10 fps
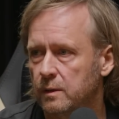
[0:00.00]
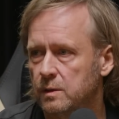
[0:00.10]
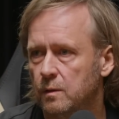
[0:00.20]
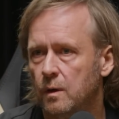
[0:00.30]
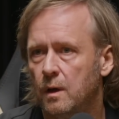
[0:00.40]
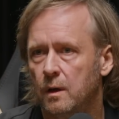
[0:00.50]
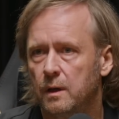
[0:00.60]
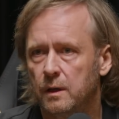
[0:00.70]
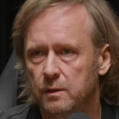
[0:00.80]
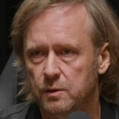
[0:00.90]
So
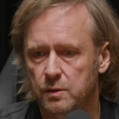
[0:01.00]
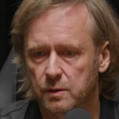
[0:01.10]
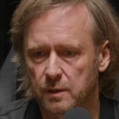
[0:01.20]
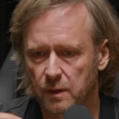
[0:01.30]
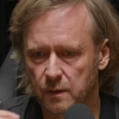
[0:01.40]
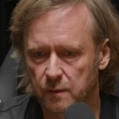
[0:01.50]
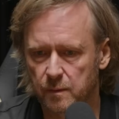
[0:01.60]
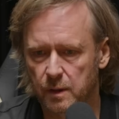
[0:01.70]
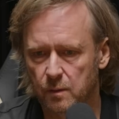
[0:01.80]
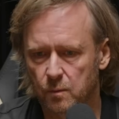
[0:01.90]
each
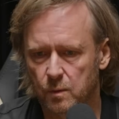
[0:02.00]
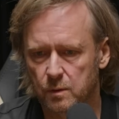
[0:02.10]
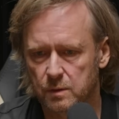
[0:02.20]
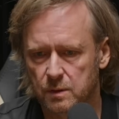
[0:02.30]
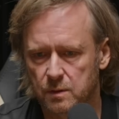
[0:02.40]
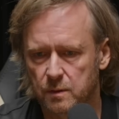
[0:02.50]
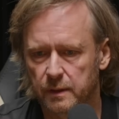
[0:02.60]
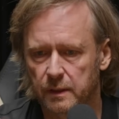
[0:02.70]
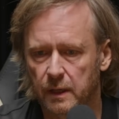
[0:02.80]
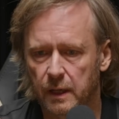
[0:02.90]
E3 was
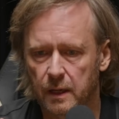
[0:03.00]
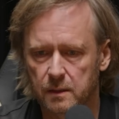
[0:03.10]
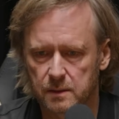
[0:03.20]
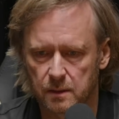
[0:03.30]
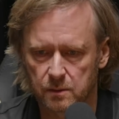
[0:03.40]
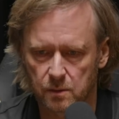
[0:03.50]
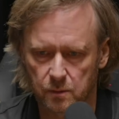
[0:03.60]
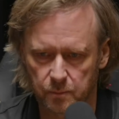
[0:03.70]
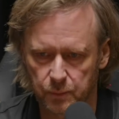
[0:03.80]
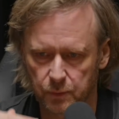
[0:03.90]
strengthening us and sort
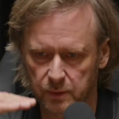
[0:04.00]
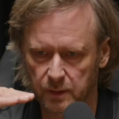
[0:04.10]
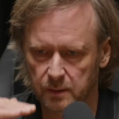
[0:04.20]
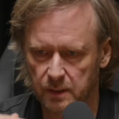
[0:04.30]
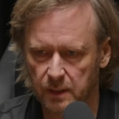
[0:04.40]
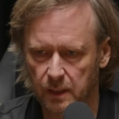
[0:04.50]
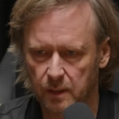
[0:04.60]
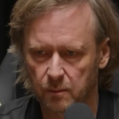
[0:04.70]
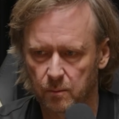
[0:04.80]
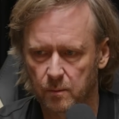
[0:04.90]
of putting the
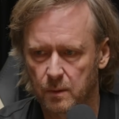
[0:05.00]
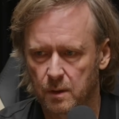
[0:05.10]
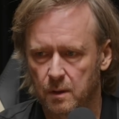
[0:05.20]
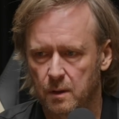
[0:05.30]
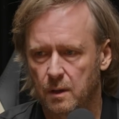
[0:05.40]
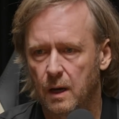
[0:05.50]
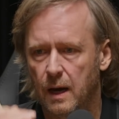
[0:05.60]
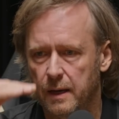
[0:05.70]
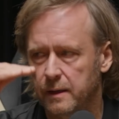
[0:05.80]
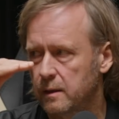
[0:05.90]
game
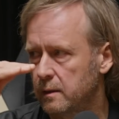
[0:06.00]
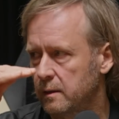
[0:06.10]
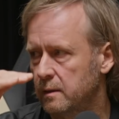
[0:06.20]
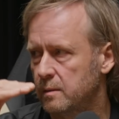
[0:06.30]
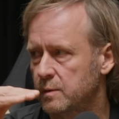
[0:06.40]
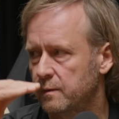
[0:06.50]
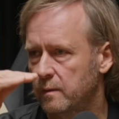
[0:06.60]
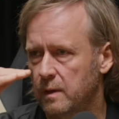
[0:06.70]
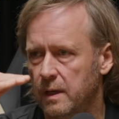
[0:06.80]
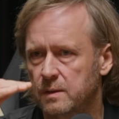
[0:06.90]
higher in terms of
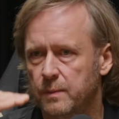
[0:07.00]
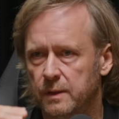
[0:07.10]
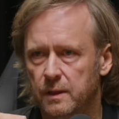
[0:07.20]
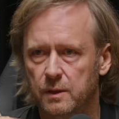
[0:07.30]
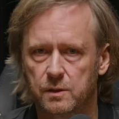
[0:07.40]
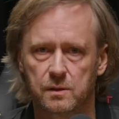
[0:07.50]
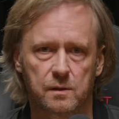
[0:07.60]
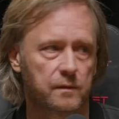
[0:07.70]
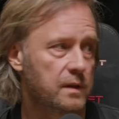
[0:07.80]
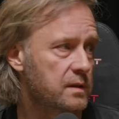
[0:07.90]
expectations
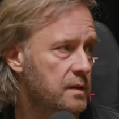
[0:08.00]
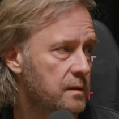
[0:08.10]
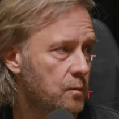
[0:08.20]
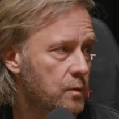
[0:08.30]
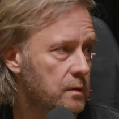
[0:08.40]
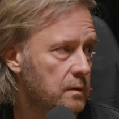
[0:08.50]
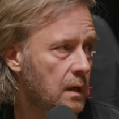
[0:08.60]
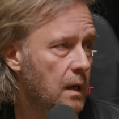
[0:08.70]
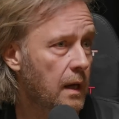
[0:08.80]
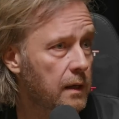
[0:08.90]
of the external world,
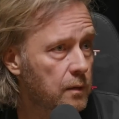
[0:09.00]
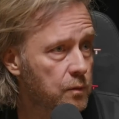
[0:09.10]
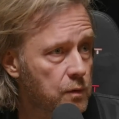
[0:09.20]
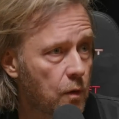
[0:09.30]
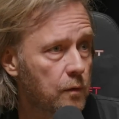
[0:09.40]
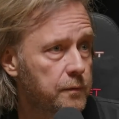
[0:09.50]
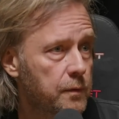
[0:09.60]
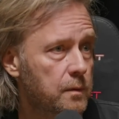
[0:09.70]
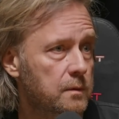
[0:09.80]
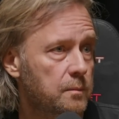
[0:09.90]
and it was all
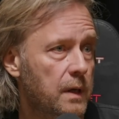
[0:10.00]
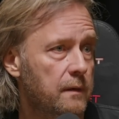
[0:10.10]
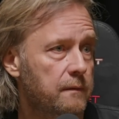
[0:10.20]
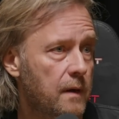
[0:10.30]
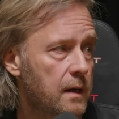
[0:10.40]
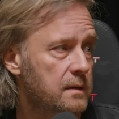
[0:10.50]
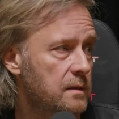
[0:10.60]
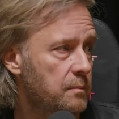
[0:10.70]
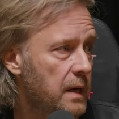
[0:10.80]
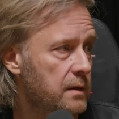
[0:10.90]
fueled by fans
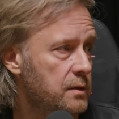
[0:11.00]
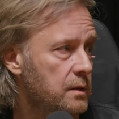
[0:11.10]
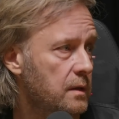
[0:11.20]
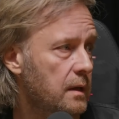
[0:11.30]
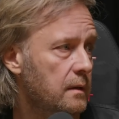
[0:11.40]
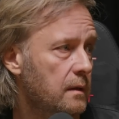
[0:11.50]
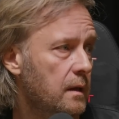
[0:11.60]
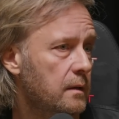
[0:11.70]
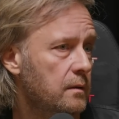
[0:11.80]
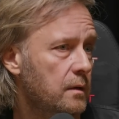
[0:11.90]
and passion and
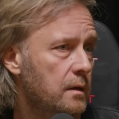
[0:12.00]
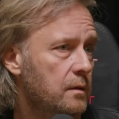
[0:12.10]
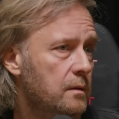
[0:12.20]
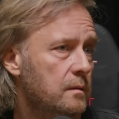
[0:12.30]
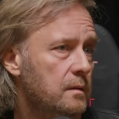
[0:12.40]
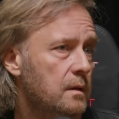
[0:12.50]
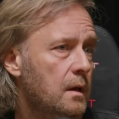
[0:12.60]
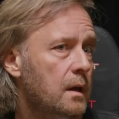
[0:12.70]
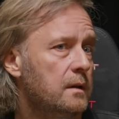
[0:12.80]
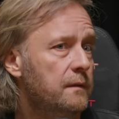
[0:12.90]

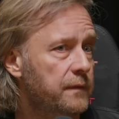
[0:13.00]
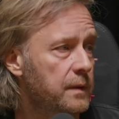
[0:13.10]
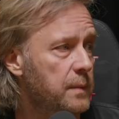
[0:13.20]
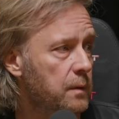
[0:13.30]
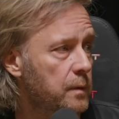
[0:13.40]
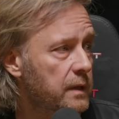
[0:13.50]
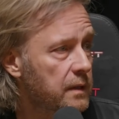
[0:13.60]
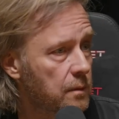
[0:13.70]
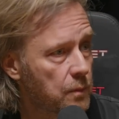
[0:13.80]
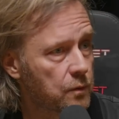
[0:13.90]
the feedback we're
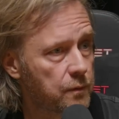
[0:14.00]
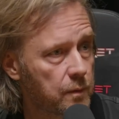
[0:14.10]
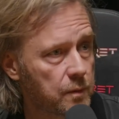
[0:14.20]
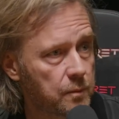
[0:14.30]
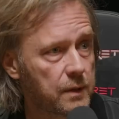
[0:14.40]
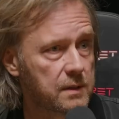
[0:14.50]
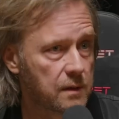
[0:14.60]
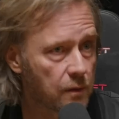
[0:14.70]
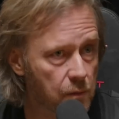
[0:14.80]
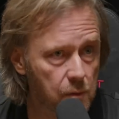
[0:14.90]
getting both from the press
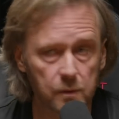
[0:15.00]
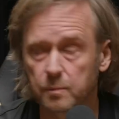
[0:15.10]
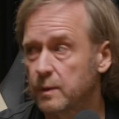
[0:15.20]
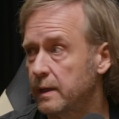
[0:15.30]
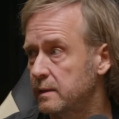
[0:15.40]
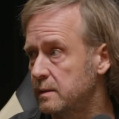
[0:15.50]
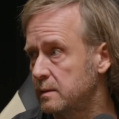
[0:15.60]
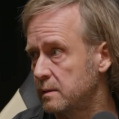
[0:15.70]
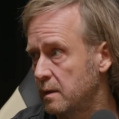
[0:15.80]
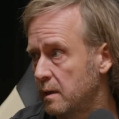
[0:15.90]
and through the
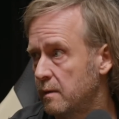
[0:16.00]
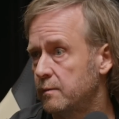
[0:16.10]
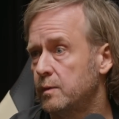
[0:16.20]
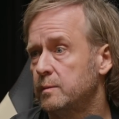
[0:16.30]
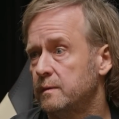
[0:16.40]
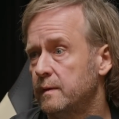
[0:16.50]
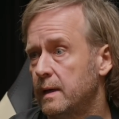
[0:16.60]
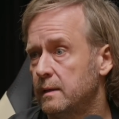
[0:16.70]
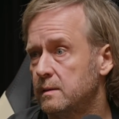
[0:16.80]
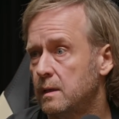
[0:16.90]
press from the
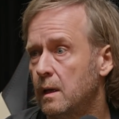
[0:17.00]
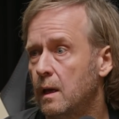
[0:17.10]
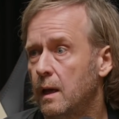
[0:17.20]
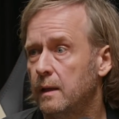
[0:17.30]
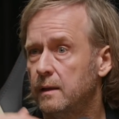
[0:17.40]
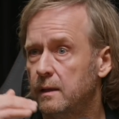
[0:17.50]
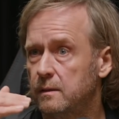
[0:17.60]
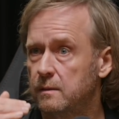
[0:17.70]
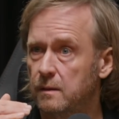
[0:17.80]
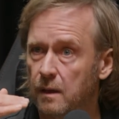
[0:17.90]
fans, and
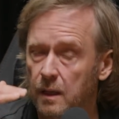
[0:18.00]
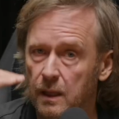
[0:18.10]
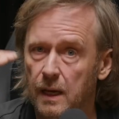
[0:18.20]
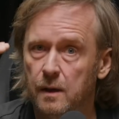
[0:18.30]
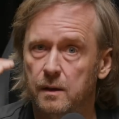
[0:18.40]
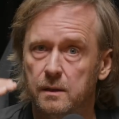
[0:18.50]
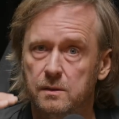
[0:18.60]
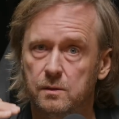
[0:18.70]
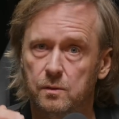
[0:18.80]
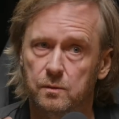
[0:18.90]
that allowed
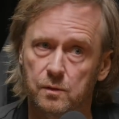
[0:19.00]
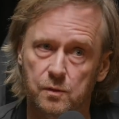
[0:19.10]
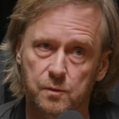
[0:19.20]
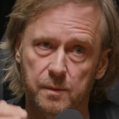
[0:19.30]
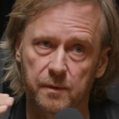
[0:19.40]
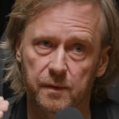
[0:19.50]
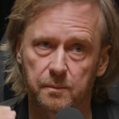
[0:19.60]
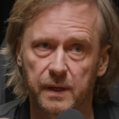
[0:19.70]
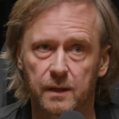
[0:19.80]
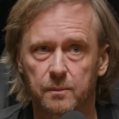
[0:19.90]
us to dream even
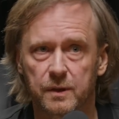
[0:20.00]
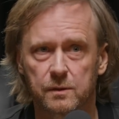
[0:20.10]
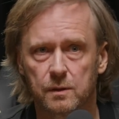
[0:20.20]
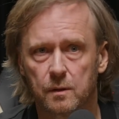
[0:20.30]
bigger, because